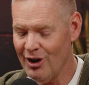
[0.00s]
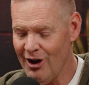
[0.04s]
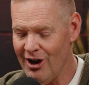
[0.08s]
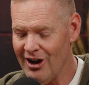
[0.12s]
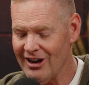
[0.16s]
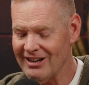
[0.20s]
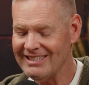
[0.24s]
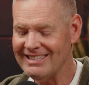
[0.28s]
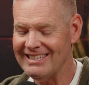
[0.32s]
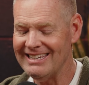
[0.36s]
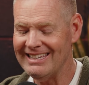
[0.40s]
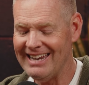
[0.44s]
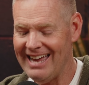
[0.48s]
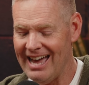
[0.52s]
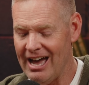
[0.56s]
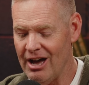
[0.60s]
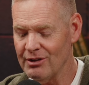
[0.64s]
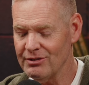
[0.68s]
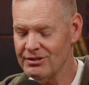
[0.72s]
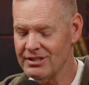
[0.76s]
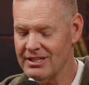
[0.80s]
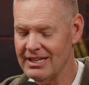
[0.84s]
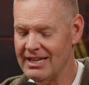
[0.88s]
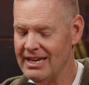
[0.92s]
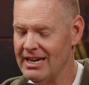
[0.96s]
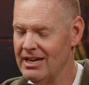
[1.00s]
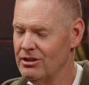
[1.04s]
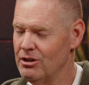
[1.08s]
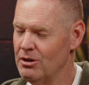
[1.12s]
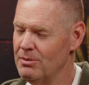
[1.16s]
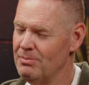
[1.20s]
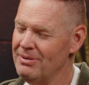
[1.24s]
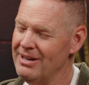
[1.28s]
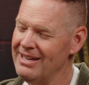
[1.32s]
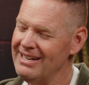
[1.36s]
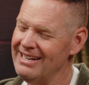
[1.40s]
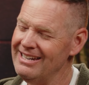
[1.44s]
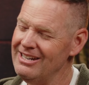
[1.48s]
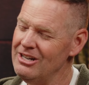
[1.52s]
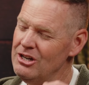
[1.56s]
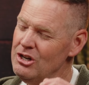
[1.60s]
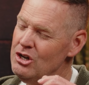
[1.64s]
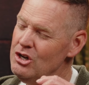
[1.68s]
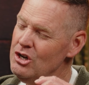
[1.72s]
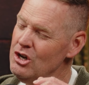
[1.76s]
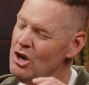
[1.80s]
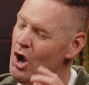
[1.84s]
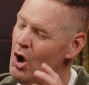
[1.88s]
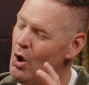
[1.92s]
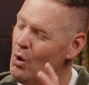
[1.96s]
talked it out together. But
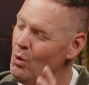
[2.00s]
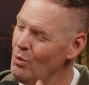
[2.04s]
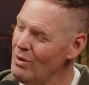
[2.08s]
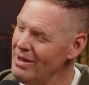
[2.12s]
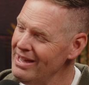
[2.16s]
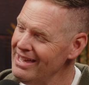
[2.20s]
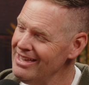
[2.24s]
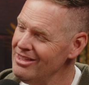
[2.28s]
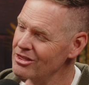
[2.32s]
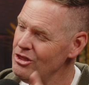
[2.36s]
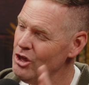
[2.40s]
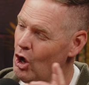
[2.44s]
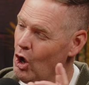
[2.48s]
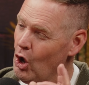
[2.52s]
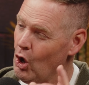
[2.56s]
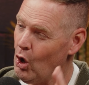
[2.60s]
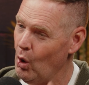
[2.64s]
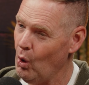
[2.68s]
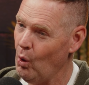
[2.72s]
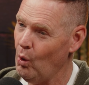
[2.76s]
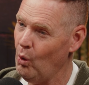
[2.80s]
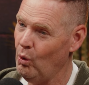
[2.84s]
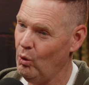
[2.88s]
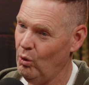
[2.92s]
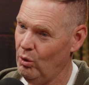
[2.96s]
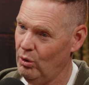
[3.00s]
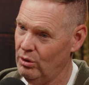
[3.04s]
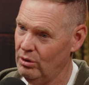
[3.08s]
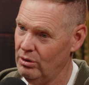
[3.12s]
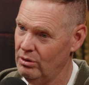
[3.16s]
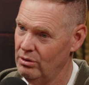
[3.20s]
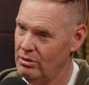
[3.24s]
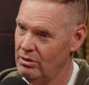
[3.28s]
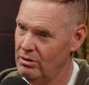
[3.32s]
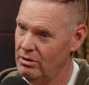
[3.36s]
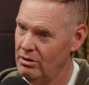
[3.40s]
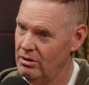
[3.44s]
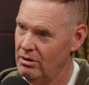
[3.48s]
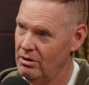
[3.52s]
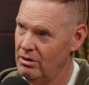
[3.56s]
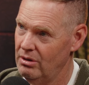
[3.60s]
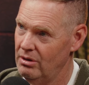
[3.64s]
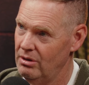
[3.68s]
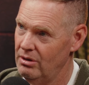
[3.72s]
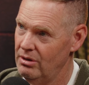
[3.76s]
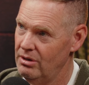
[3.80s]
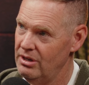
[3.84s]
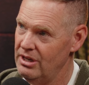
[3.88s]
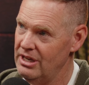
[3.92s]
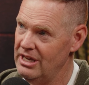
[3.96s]
right. knowing the goal
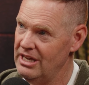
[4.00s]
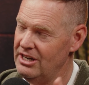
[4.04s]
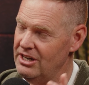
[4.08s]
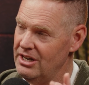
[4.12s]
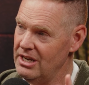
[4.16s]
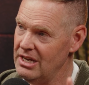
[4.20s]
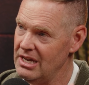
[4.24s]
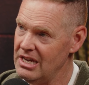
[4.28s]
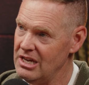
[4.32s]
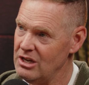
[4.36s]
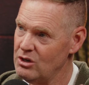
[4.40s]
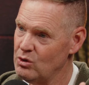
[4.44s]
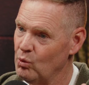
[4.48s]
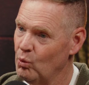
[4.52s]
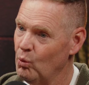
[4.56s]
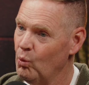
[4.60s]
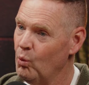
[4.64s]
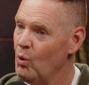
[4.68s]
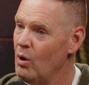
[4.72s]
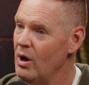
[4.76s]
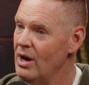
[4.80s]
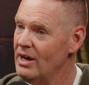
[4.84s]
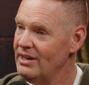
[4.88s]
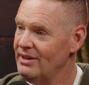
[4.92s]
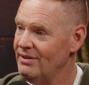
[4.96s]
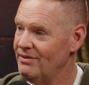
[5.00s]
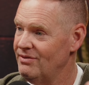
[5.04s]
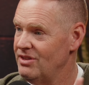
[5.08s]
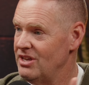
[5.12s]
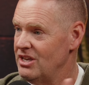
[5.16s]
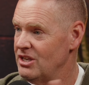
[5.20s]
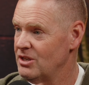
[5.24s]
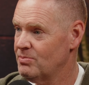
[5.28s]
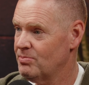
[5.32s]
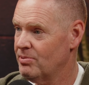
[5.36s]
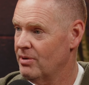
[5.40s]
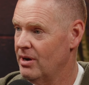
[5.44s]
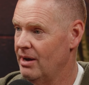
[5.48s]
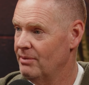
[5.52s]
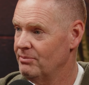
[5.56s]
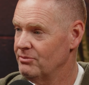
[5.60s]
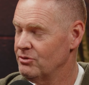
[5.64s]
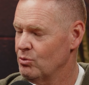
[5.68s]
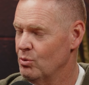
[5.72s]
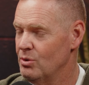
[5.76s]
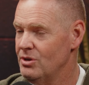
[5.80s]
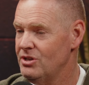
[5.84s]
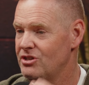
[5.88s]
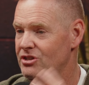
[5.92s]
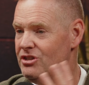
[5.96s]
mm-hmm. in each one of these
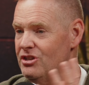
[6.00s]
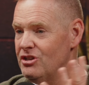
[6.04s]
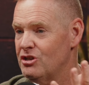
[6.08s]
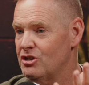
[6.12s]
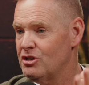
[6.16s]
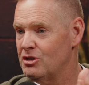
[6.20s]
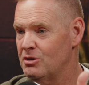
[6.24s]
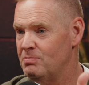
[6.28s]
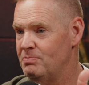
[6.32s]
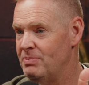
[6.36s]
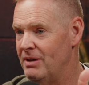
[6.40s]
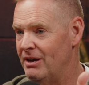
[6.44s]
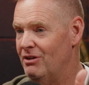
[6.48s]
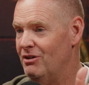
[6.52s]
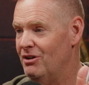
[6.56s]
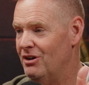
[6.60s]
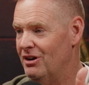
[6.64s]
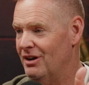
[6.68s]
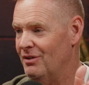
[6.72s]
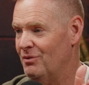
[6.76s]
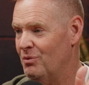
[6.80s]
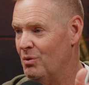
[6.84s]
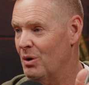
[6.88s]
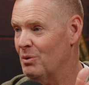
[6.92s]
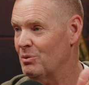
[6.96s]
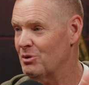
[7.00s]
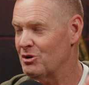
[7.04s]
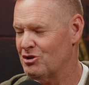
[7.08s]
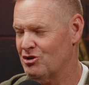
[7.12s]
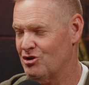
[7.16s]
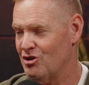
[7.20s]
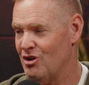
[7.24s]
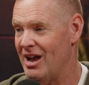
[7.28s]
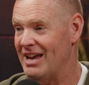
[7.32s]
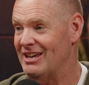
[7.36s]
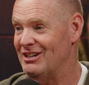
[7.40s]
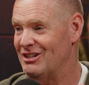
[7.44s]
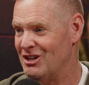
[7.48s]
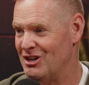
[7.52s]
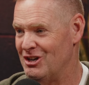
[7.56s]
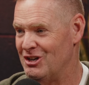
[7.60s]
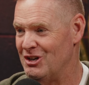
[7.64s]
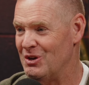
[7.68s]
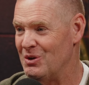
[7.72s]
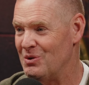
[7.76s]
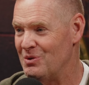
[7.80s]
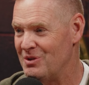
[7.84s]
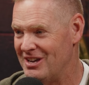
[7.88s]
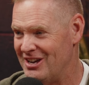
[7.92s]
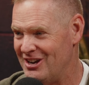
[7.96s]
problems, what's the spirit of what we're trying to
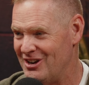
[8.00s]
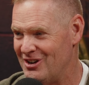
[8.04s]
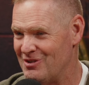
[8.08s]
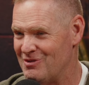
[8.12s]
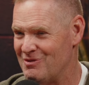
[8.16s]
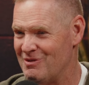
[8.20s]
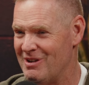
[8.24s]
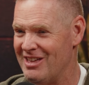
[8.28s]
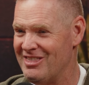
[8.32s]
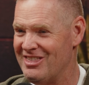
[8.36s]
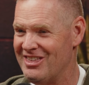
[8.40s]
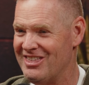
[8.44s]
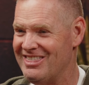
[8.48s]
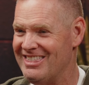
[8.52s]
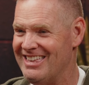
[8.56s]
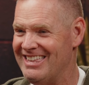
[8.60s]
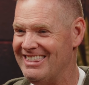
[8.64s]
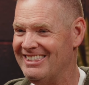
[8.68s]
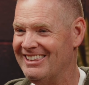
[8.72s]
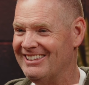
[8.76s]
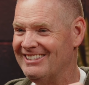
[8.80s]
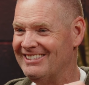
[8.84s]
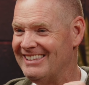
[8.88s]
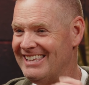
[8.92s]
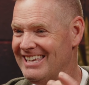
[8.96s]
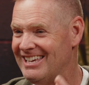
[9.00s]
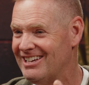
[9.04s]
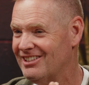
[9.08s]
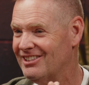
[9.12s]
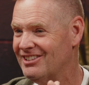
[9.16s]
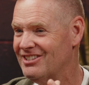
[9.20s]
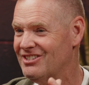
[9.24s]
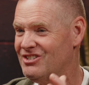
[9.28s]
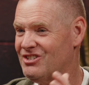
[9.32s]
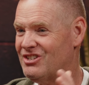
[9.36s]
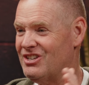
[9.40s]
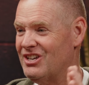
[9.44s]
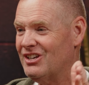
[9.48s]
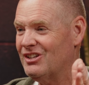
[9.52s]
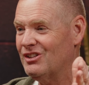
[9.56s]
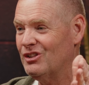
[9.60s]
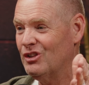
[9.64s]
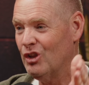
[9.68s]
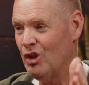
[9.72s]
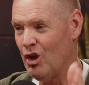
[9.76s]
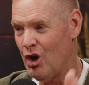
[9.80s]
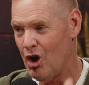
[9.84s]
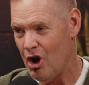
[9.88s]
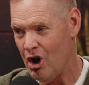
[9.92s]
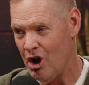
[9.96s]
do here rather wow. than the legalistic
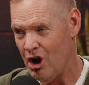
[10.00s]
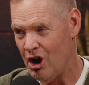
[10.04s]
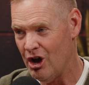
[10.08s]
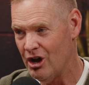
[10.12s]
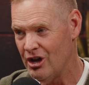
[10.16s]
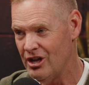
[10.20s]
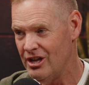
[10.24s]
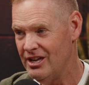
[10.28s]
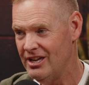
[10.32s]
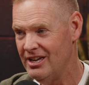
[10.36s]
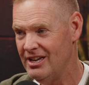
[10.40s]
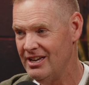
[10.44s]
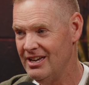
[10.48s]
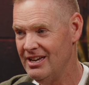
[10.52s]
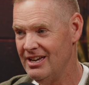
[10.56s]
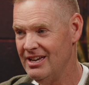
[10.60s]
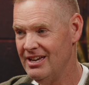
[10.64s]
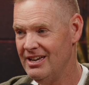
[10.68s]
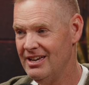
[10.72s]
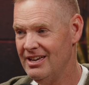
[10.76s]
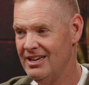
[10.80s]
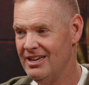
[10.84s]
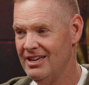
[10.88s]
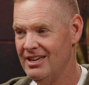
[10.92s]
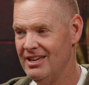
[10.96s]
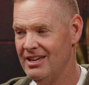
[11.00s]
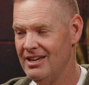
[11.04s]
law? Right.